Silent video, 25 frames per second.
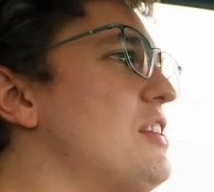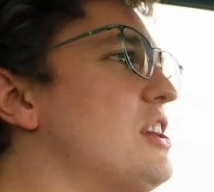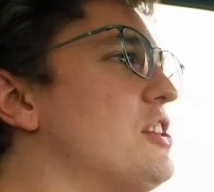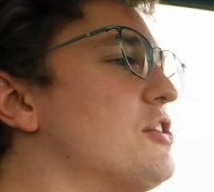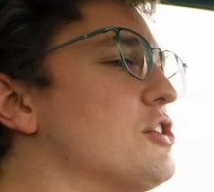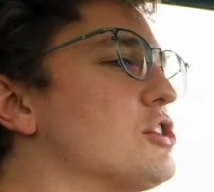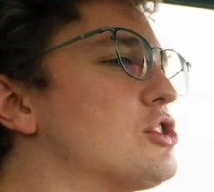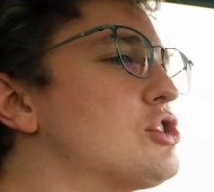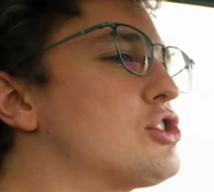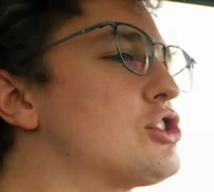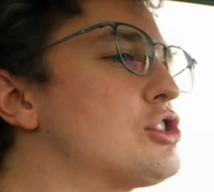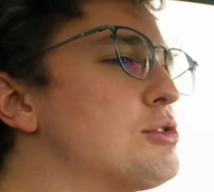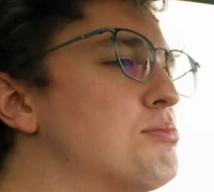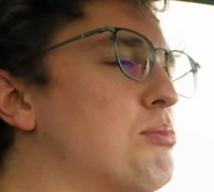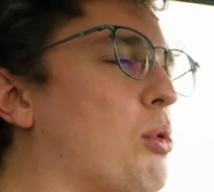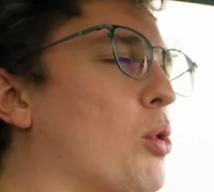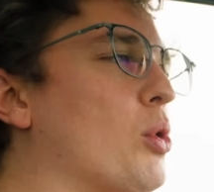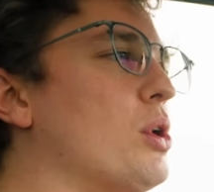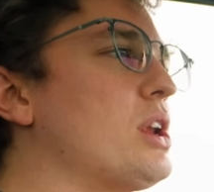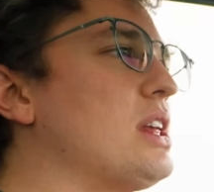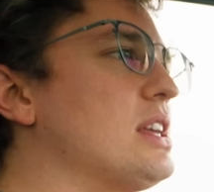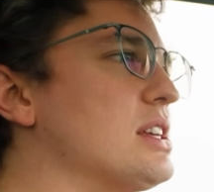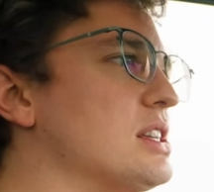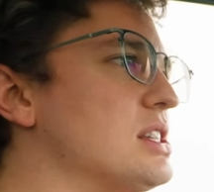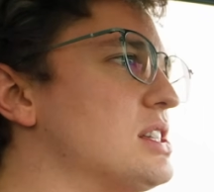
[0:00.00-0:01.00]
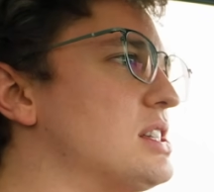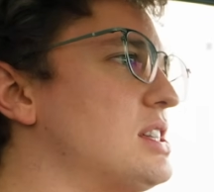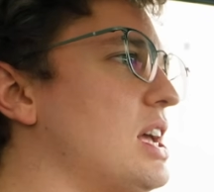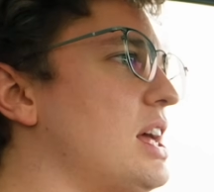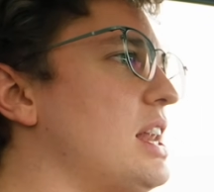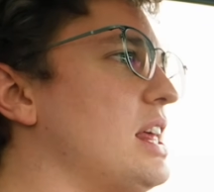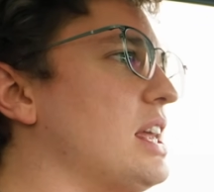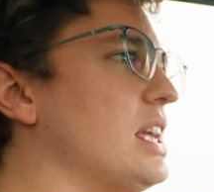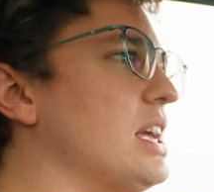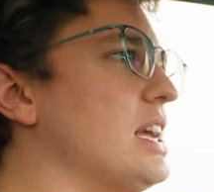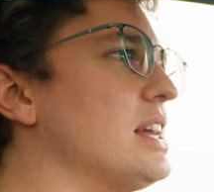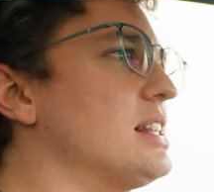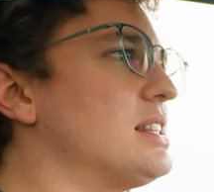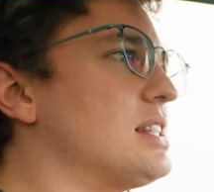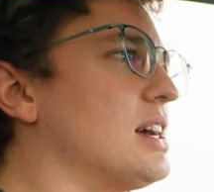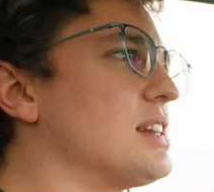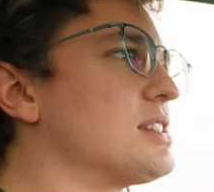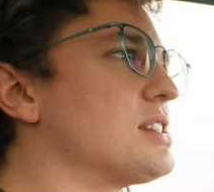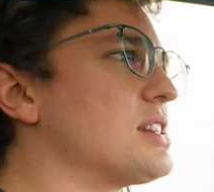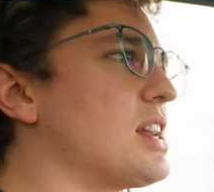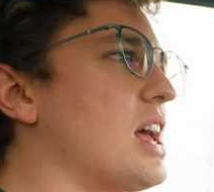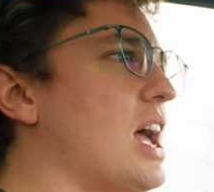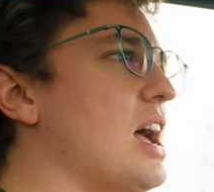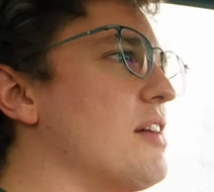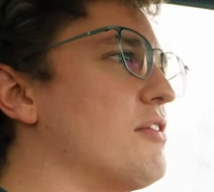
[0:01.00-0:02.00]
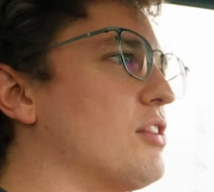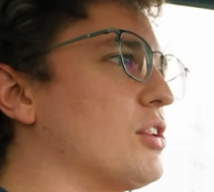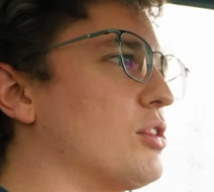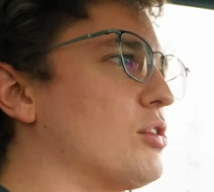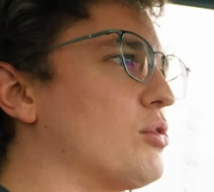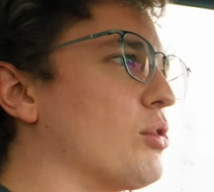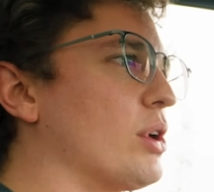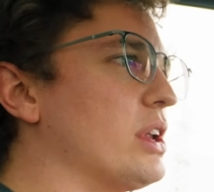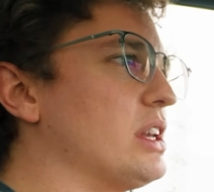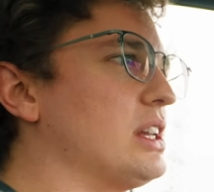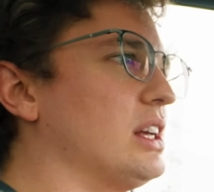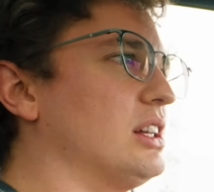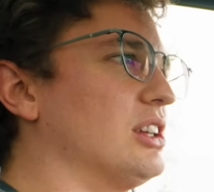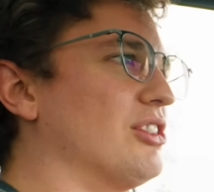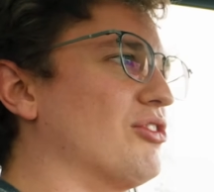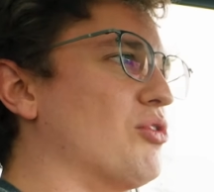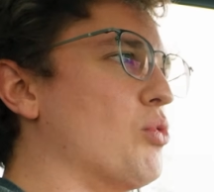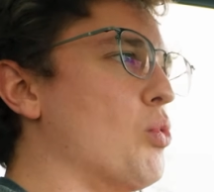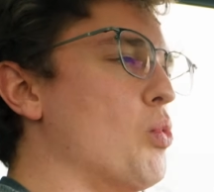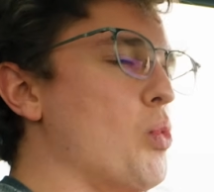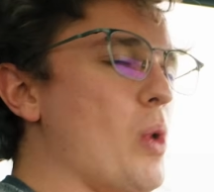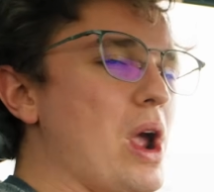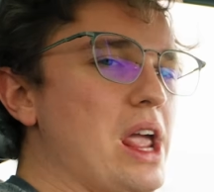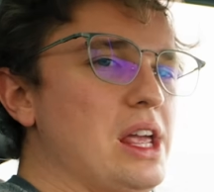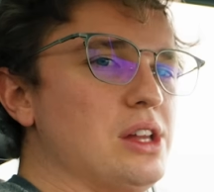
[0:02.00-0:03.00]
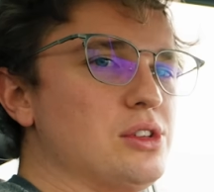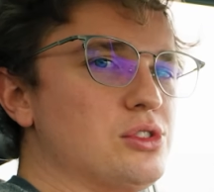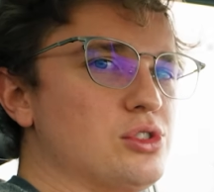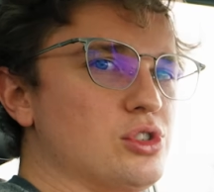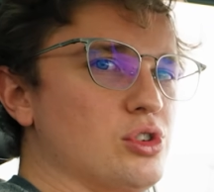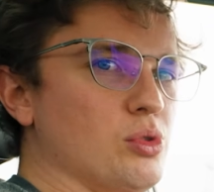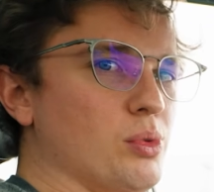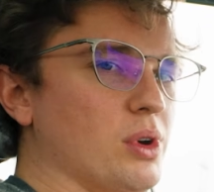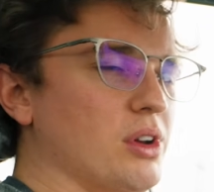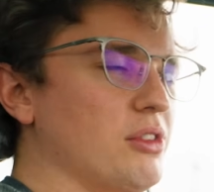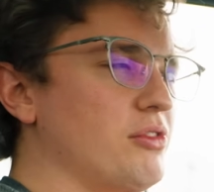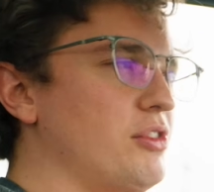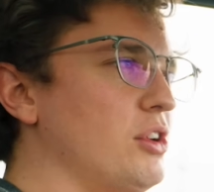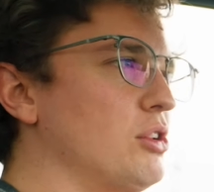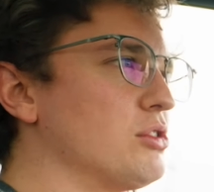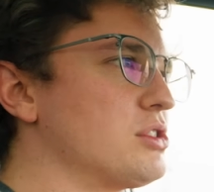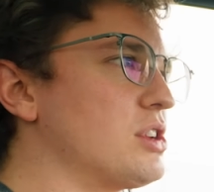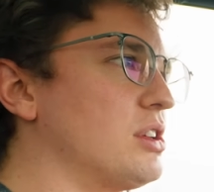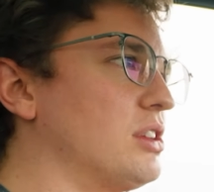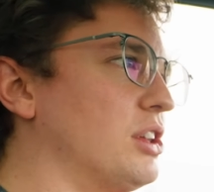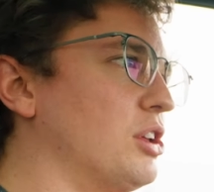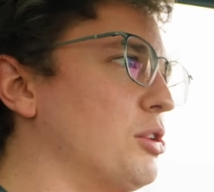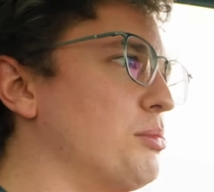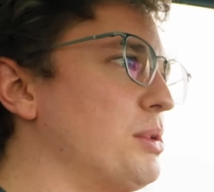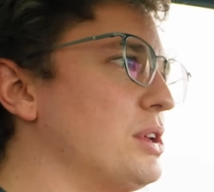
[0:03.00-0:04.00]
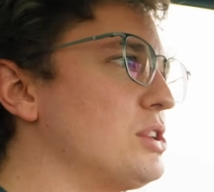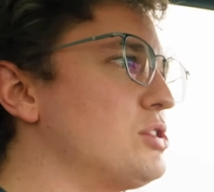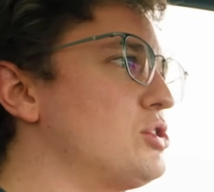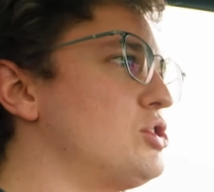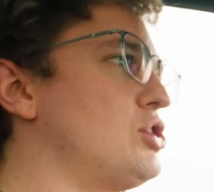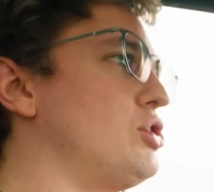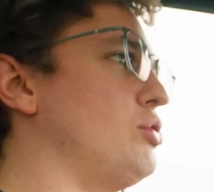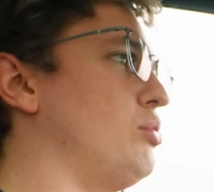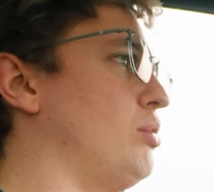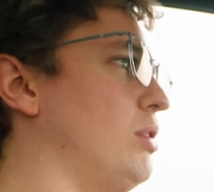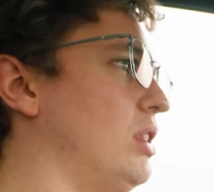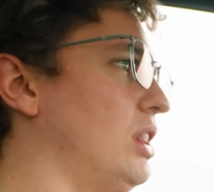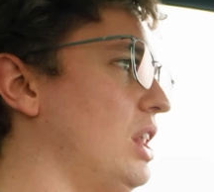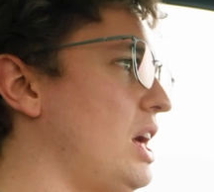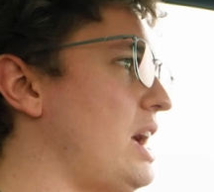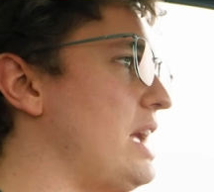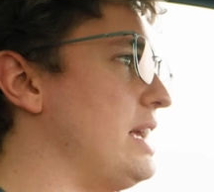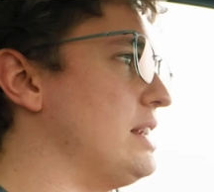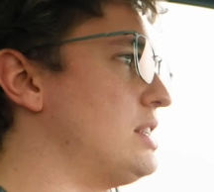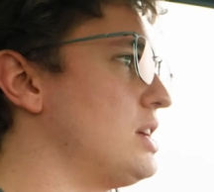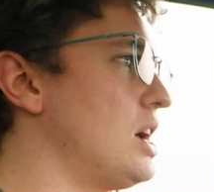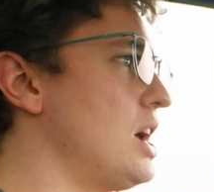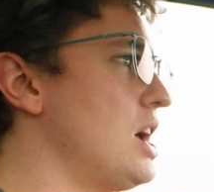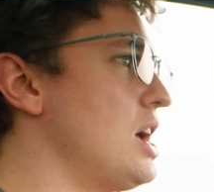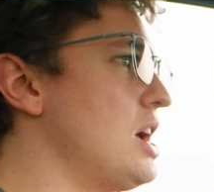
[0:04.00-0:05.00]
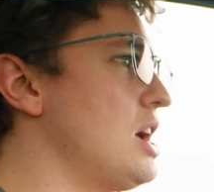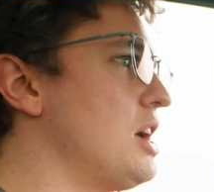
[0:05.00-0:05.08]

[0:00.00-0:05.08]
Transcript: in the sportiest setting, it doesn't have a great deal of weight to it. It feels a little bit too light.